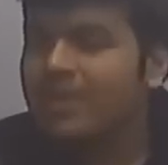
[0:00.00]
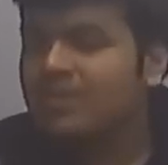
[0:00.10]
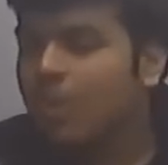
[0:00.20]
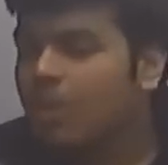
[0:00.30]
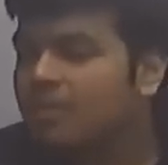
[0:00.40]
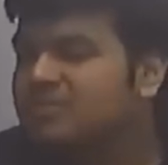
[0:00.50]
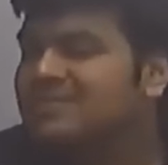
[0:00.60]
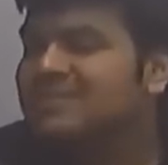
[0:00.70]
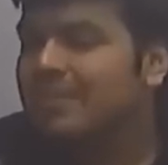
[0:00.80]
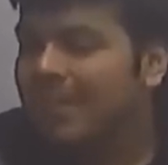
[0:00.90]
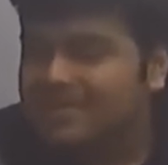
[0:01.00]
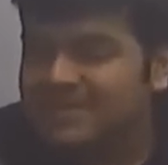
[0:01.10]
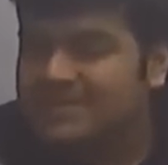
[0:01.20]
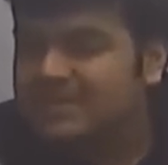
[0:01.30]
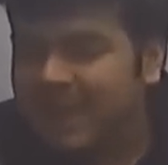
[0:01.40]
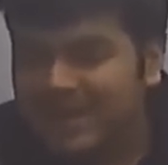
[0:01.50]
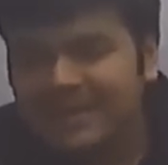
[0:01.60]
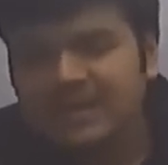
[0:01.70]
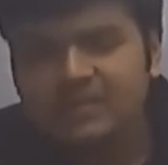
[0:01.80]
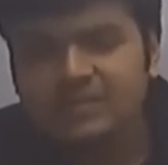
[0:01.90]
you talk about
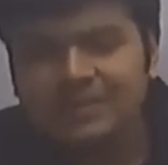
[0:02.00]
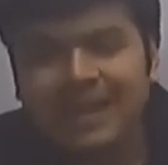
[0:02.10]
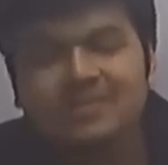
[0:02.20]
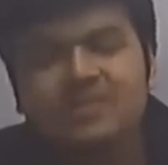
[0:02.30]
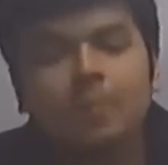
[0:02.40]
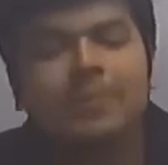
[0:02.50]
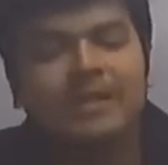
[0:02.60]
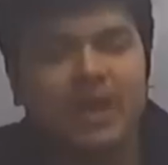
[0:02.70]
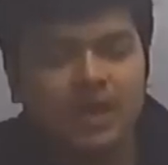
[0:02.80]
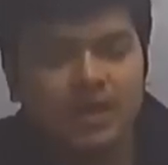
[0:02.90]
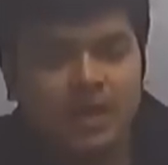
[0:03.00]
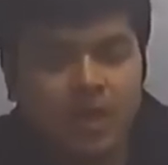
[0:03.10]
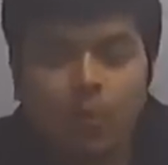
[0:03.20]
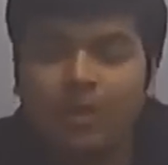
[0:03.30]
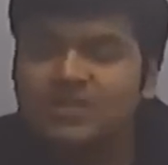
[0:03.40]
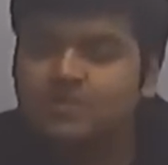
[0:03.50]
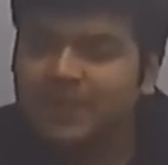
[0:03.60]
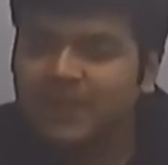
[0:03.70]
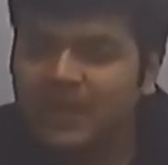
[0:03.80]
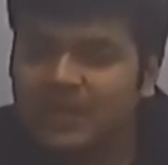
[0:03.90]
systematic risk, that is your beta. What is
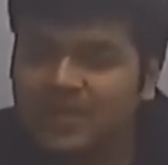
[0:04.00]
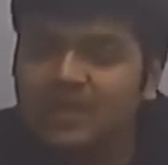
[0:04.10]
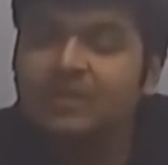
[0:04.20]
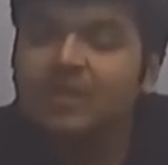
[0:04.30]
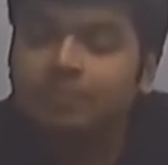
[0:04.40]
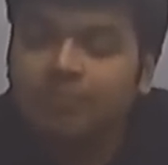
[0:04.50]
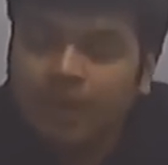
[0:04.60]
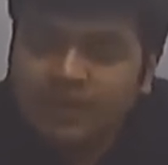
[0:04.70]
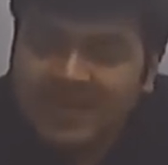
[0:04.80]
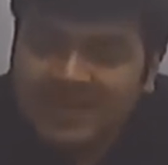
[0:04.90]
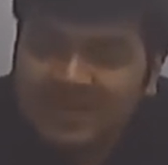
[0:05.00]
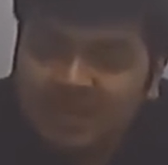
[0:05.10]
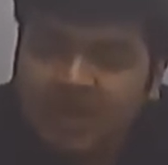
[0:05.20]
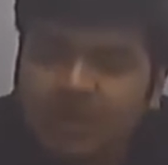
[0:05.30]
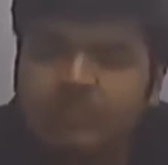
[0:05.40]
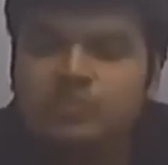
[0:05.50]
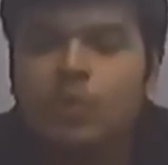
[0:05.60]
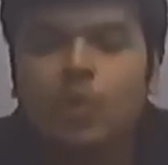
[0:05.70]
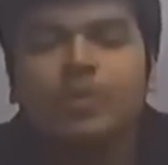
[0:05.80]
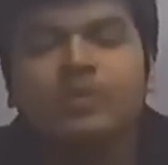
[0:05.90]
beta? The sensitivity of the
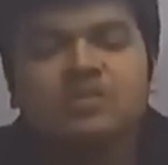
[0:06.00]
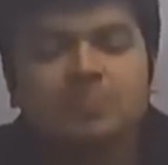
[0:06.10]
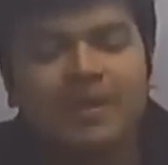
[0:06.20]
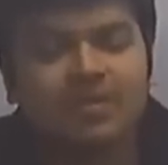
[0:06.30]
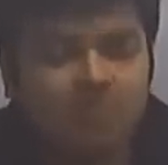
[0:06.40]
stock with respect to the